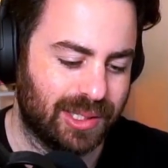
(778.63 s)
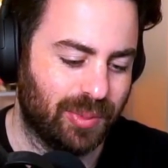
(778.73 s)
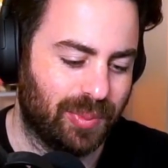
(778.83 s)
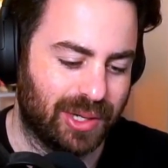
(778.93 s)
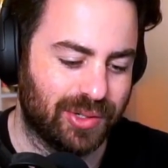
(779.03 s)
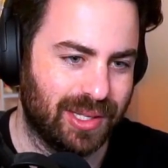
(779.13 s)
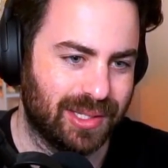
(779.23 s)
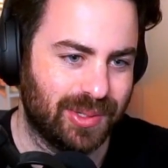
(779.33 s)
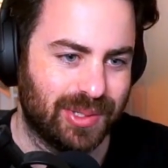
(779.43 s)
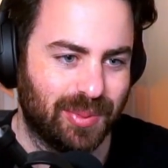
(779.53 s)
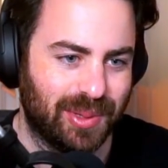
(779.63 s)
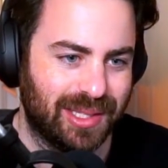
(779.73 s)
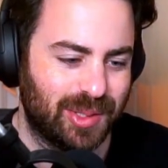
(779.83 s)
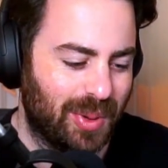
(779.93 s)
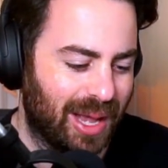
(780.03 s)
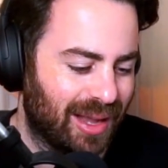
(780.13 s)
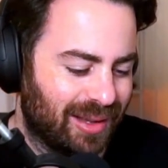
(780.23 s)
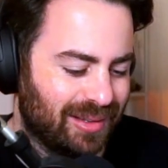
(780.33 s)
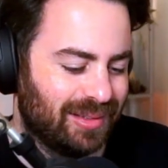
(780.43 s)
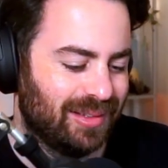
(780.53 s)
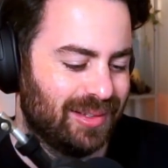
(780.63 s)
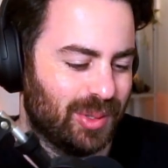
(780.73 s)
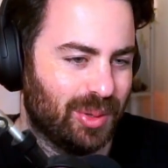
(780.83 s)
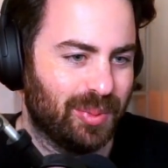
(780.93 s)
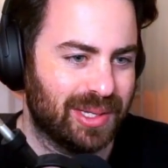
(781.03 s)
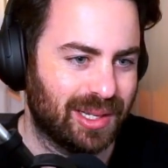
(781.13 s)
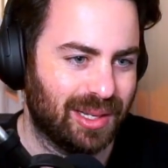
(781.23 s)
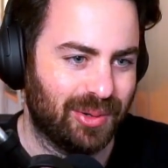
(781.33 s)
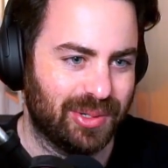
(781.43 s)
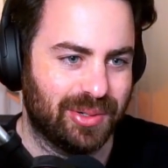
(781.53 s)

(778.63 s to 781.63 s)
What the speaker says: you banish this, you summon this back, so they basically return